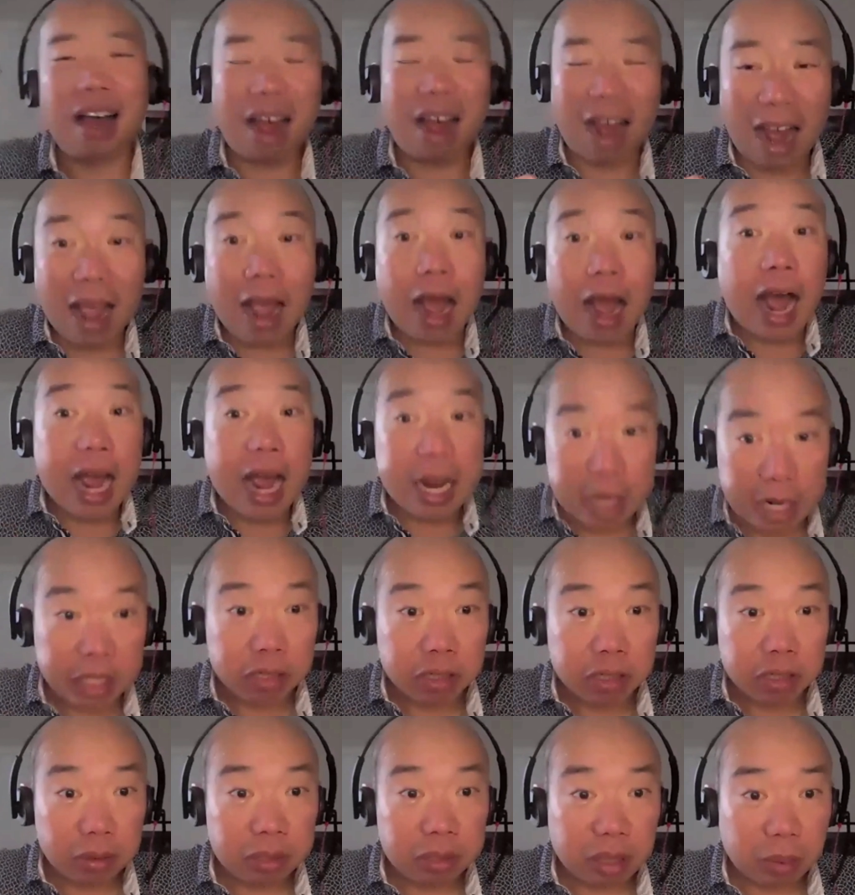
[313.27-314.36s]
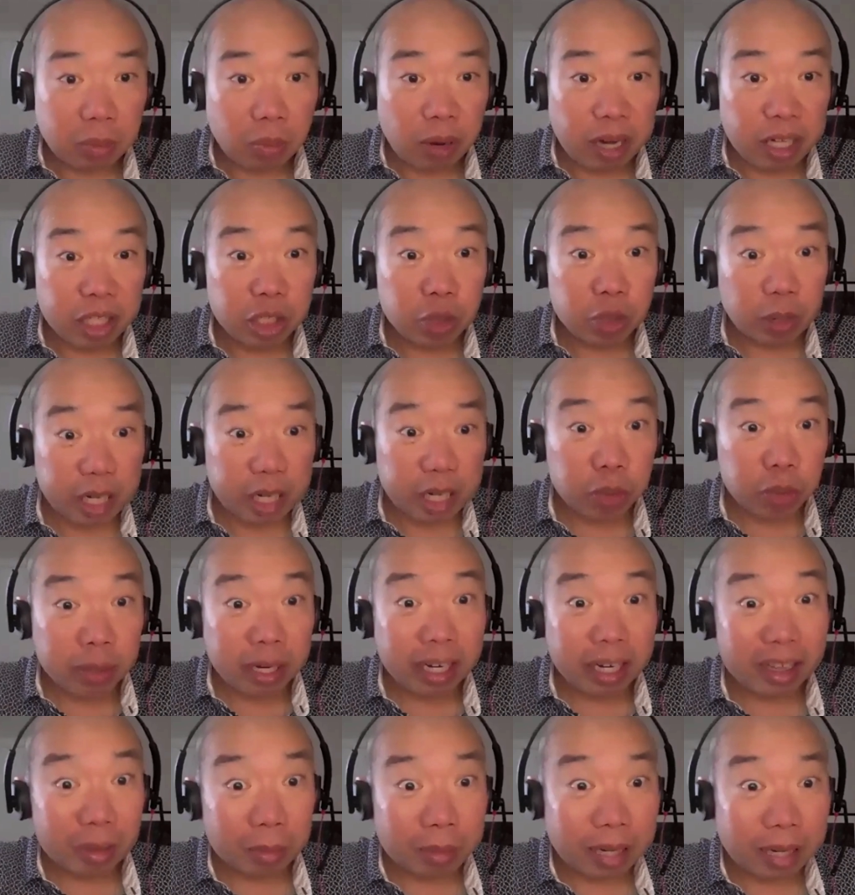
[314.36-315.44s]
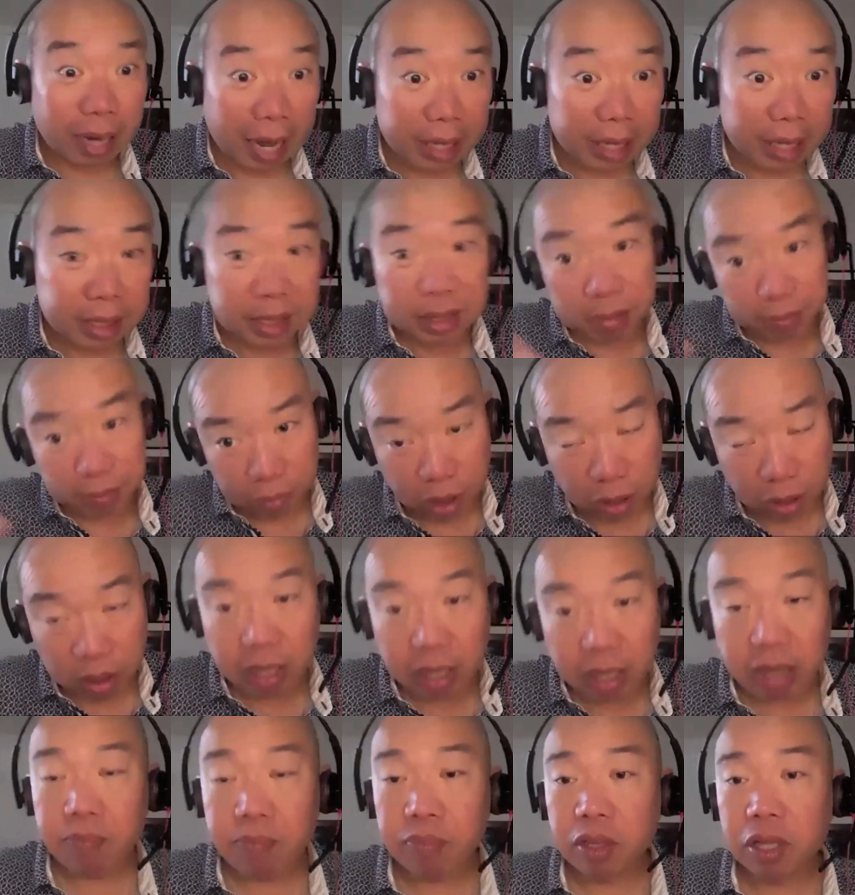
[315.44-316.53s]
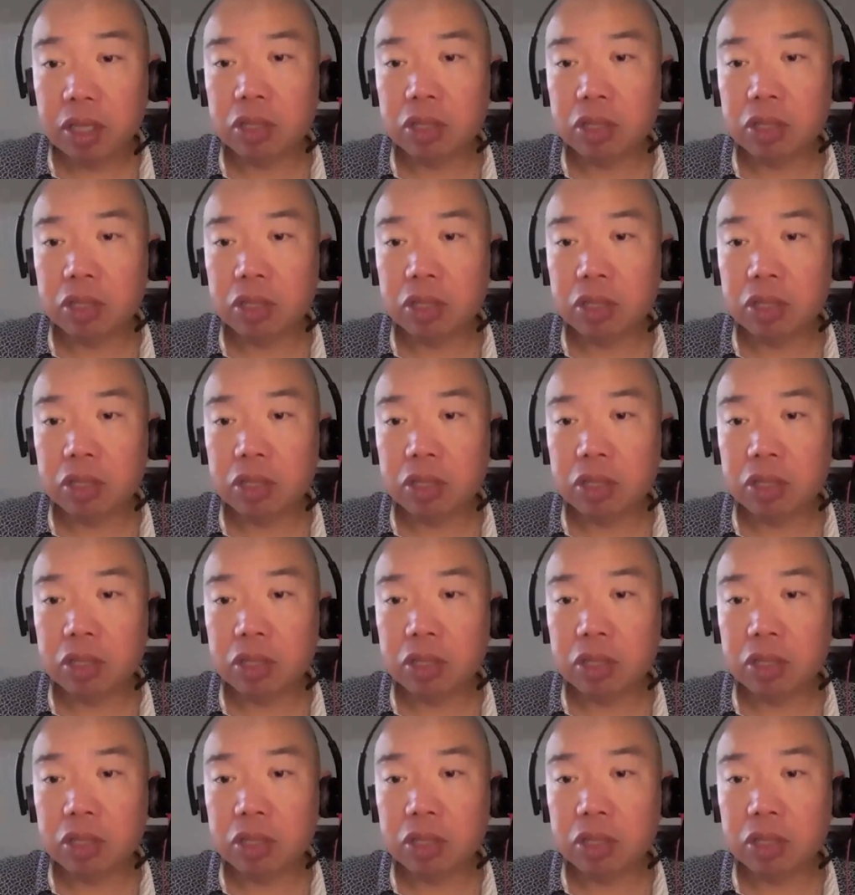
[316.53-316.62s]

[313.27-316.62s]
I need to lose some weight, so I need to eat a little bit less. Okay.